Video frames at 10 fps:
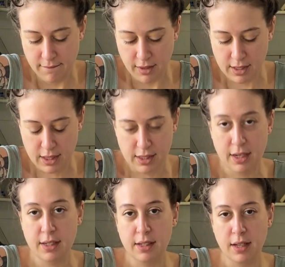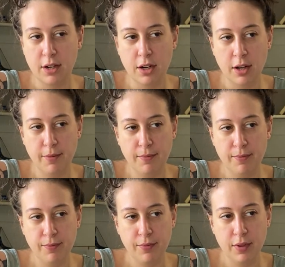Let's get this nice and centered up.
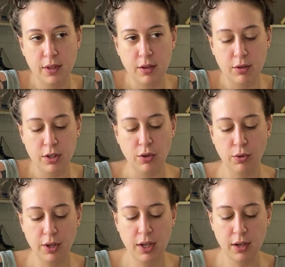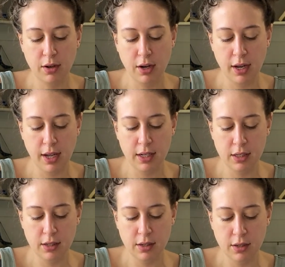We're just holding our
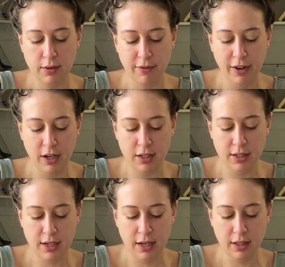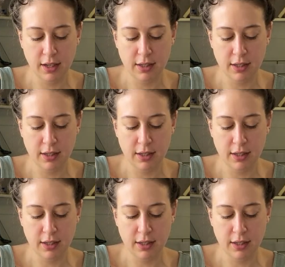hands very steadily,